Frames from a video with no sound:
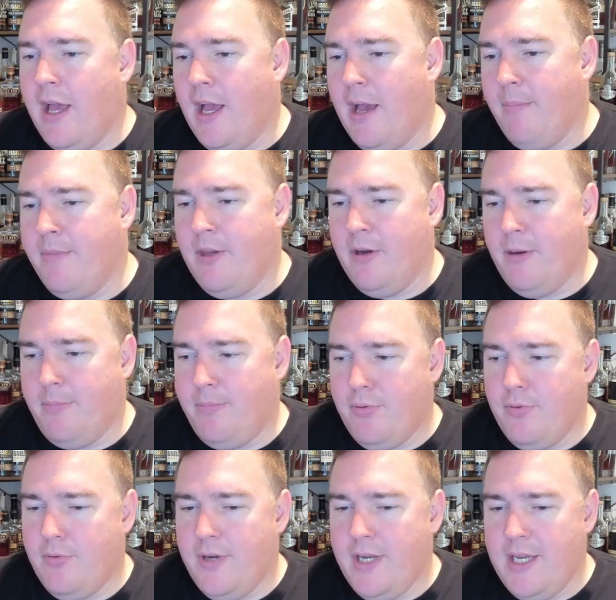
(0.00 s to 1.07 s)
They're a
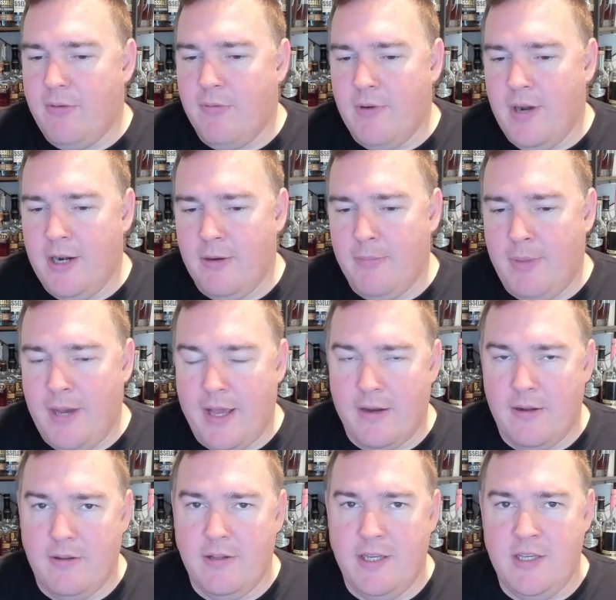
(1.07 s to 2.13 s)
pretty rare
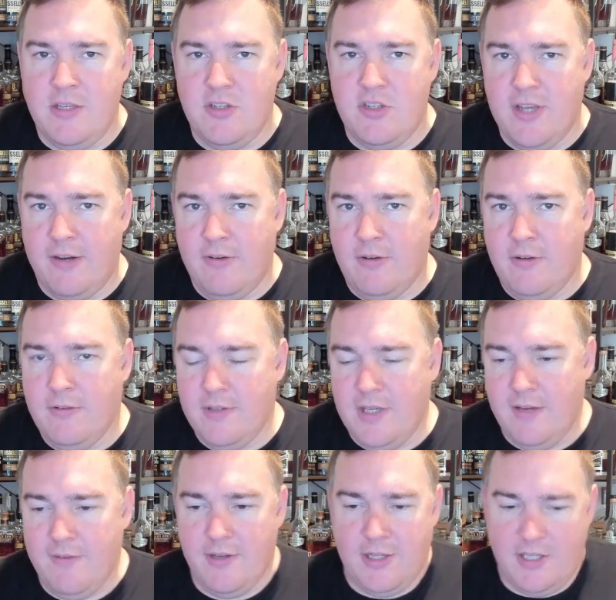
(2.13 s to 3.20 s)
bottle in general,
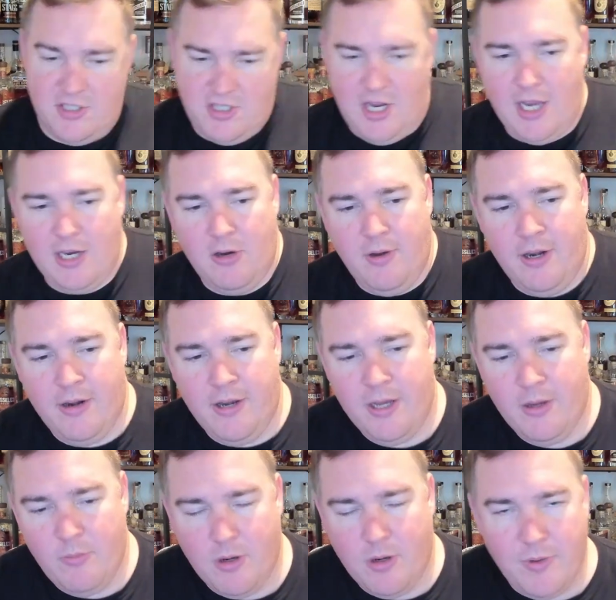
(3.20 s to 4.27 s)
even in the Chicago area
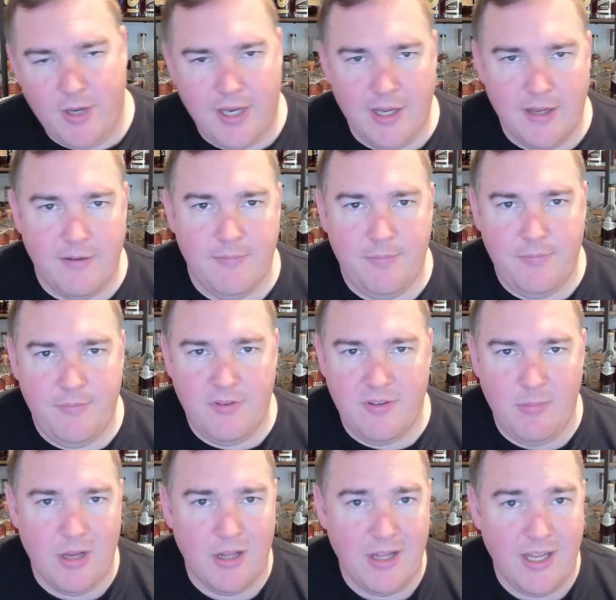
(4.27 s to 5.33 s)
where we get
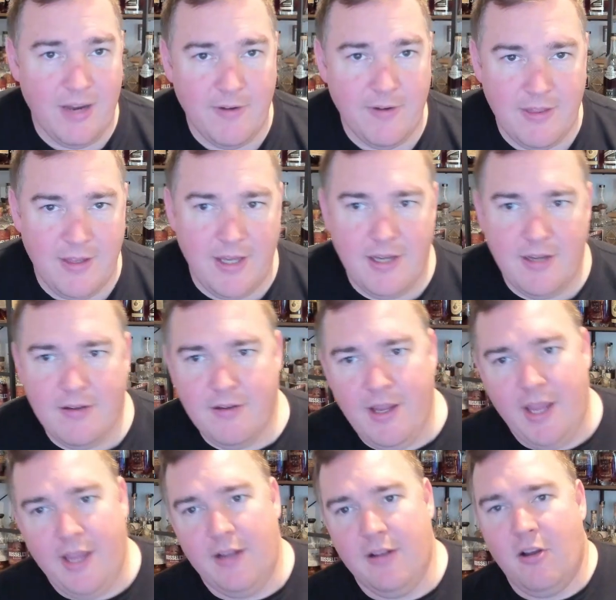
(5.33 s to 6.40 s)
seemingly everything
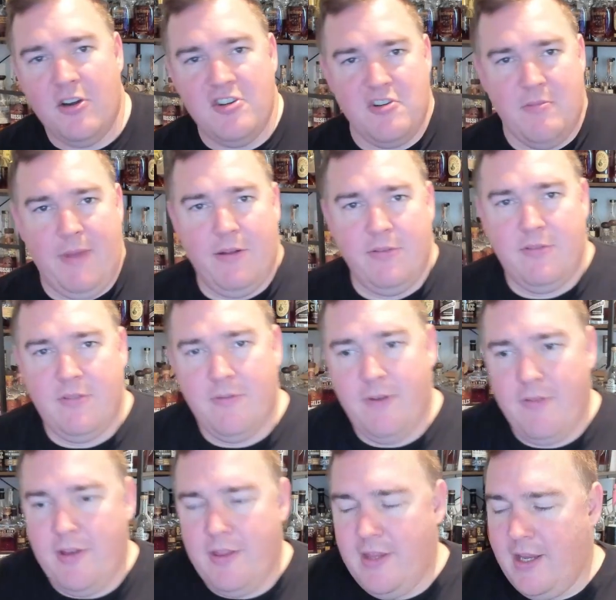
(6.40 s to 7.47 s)
and large amounts of
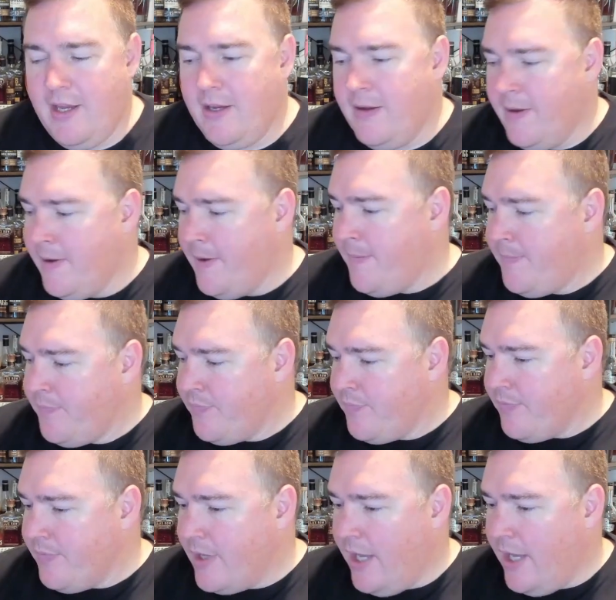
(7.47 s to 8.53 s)
everything.
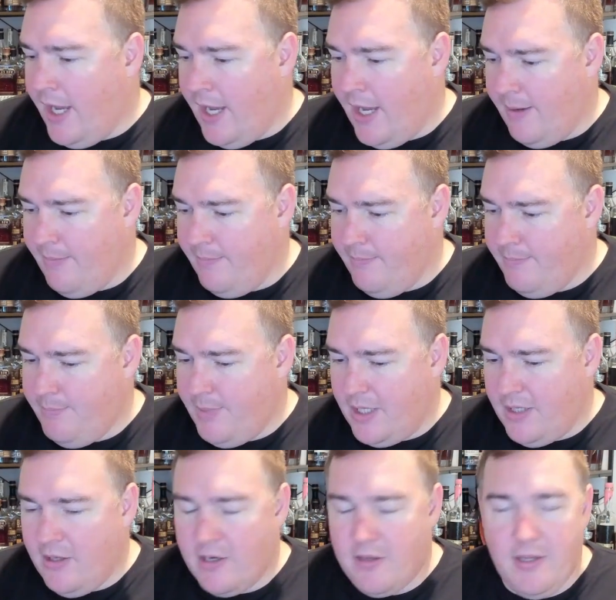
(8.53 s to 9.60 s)
But
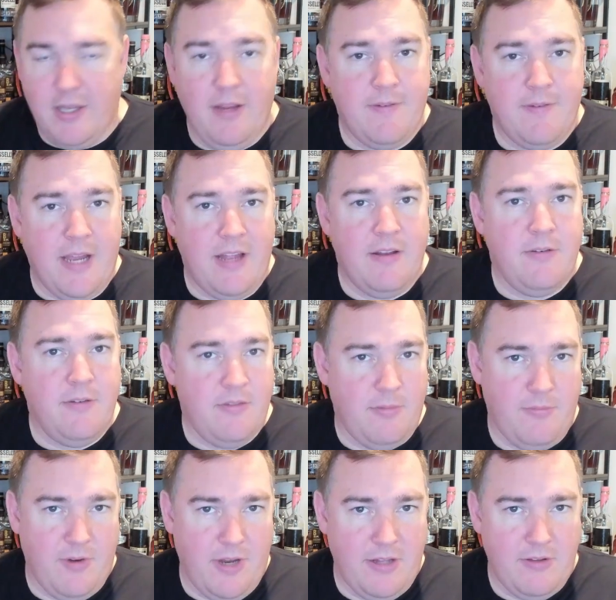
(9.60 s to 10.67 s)
luckily I've got some
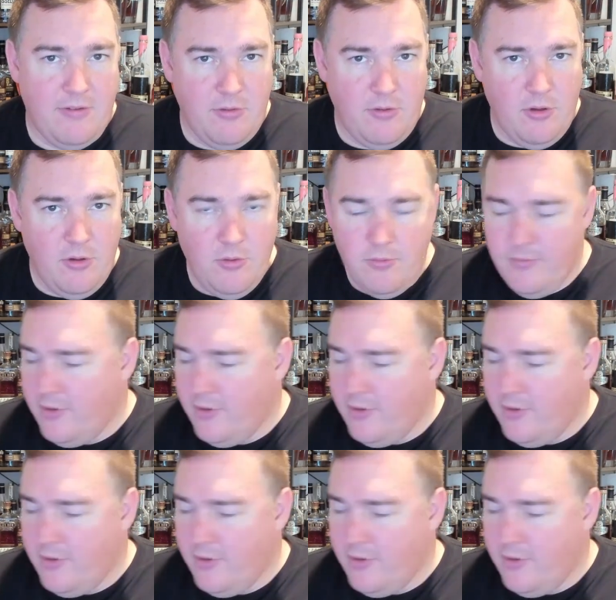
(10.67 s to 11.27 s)
friends who do.